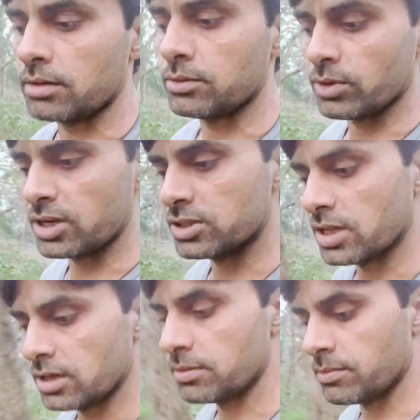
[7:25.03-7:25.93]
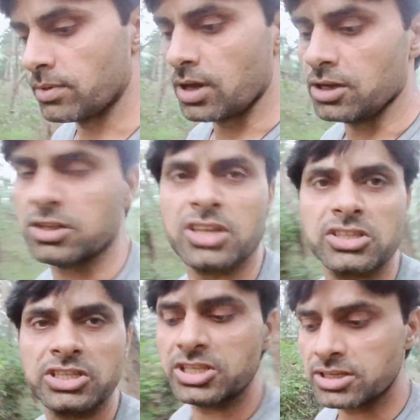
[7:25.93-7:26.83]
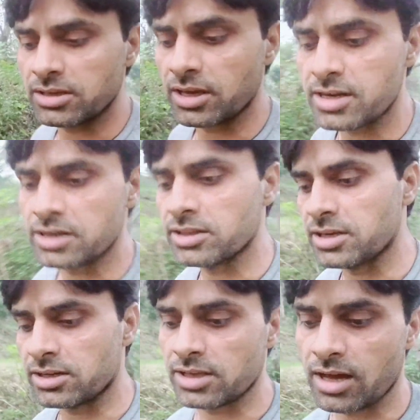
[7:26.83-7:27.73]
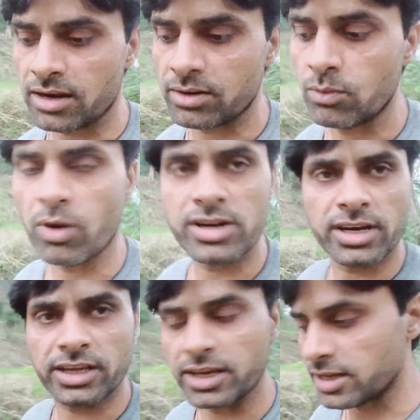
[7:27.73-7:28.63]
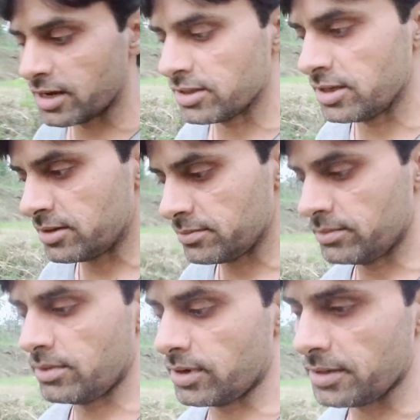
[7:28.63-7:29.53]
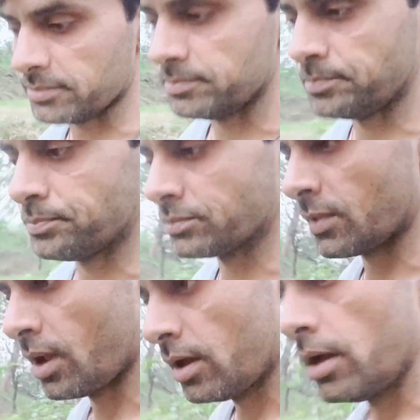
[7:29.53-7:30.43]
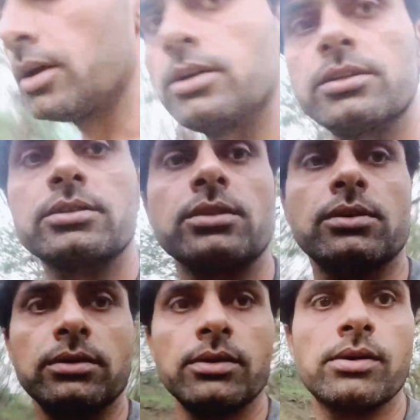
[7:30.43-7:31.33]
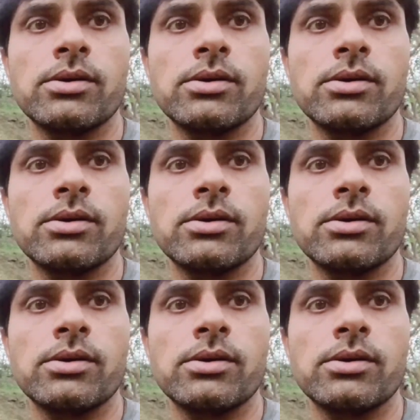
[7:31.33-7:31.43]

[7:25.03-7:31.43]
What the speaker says: you can say, in the city. Here and there they are wandering here and there. Okay, so